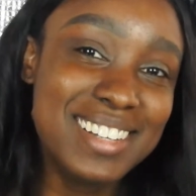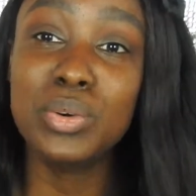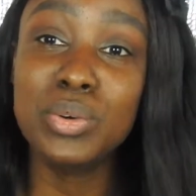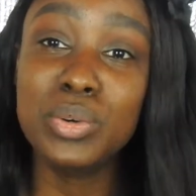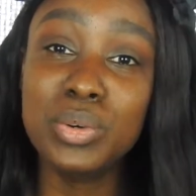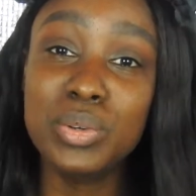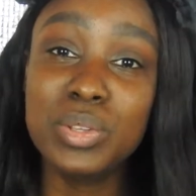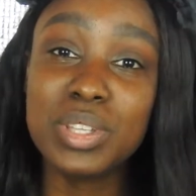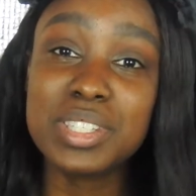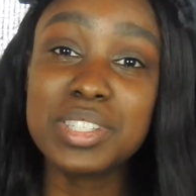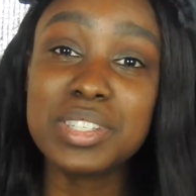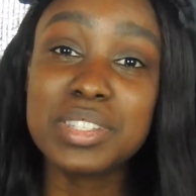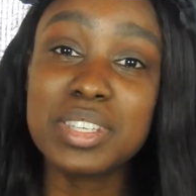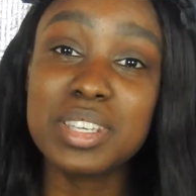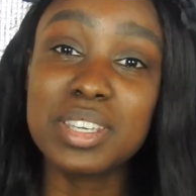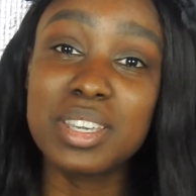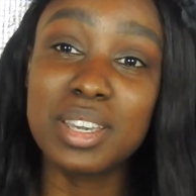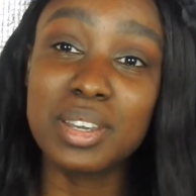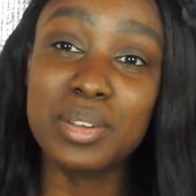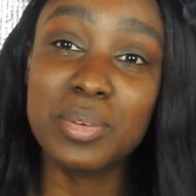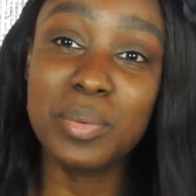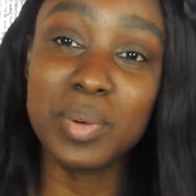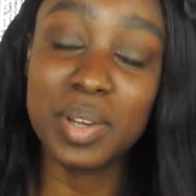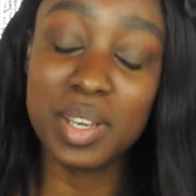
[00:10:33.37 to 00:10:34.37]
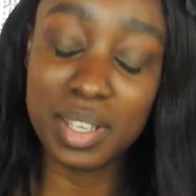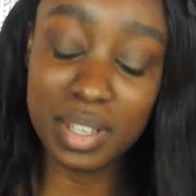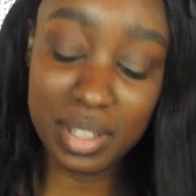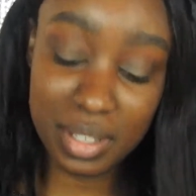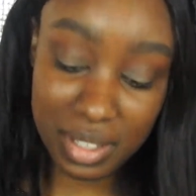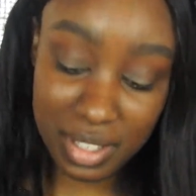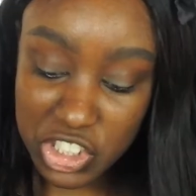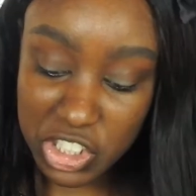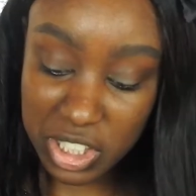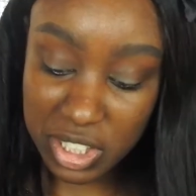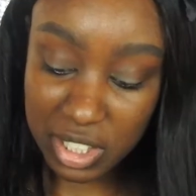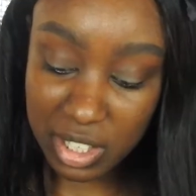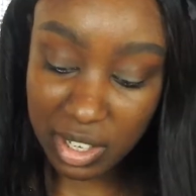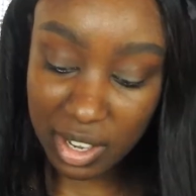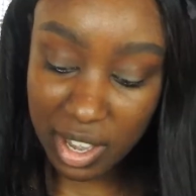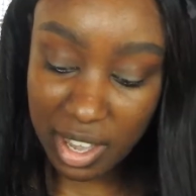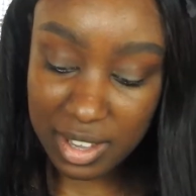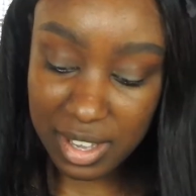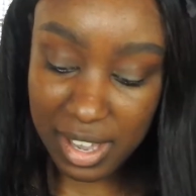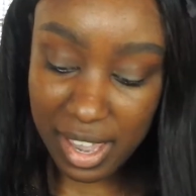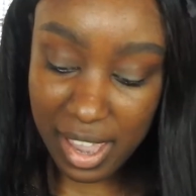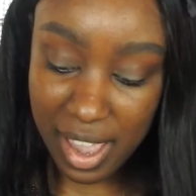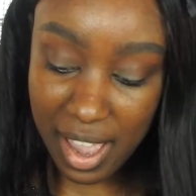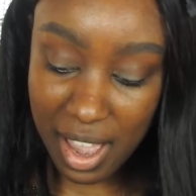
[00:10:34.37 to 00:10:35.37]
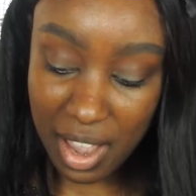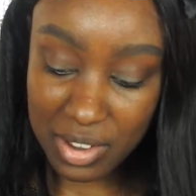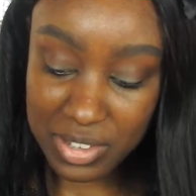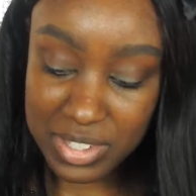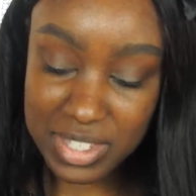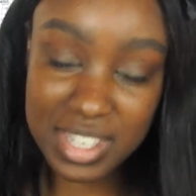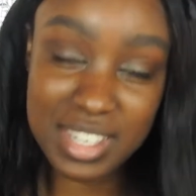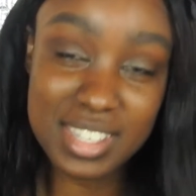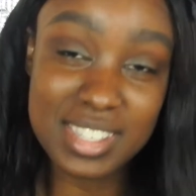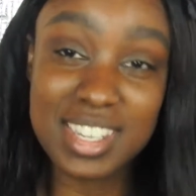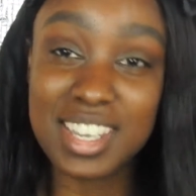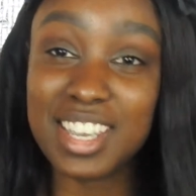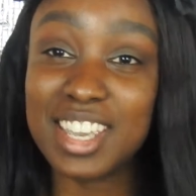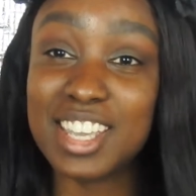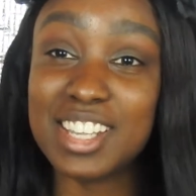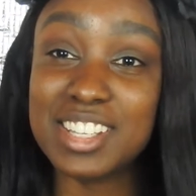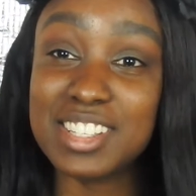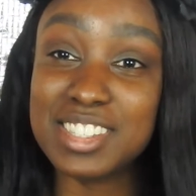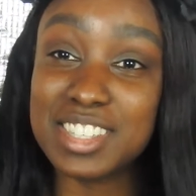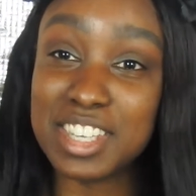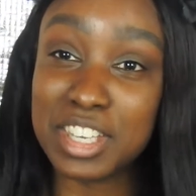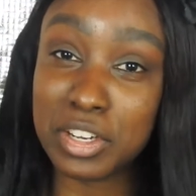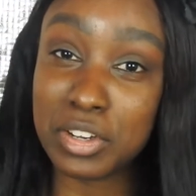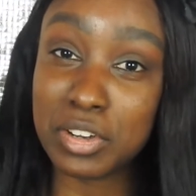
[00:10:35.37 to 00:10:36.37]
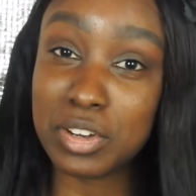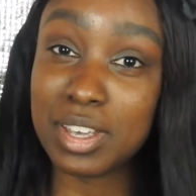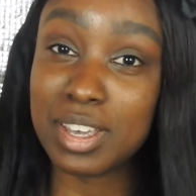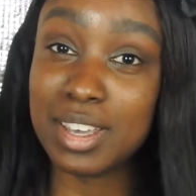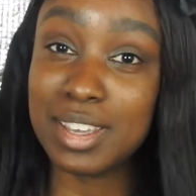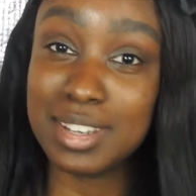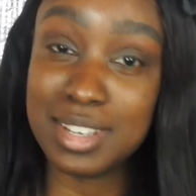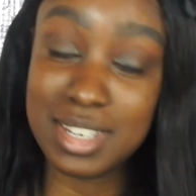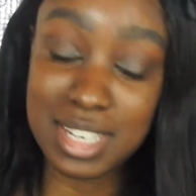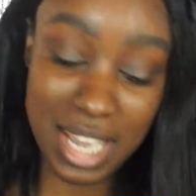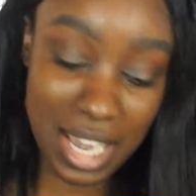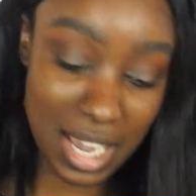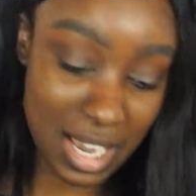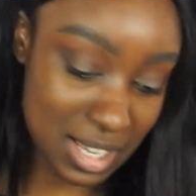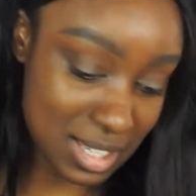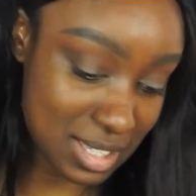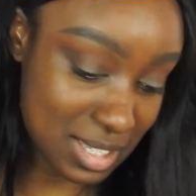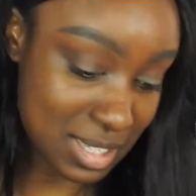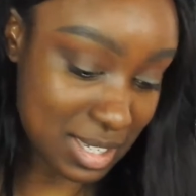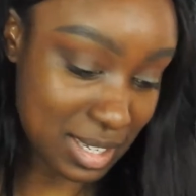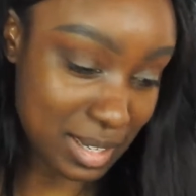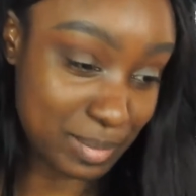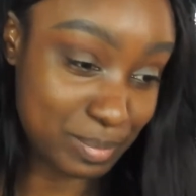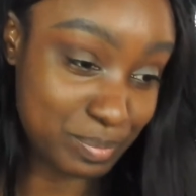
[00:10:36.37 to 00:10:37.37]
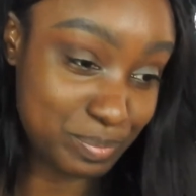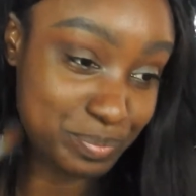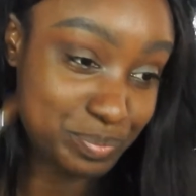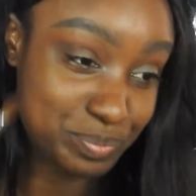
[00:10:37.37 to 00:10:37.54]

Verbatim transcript: Ooh, this is a good one. Chilling out the house, is it considered a date?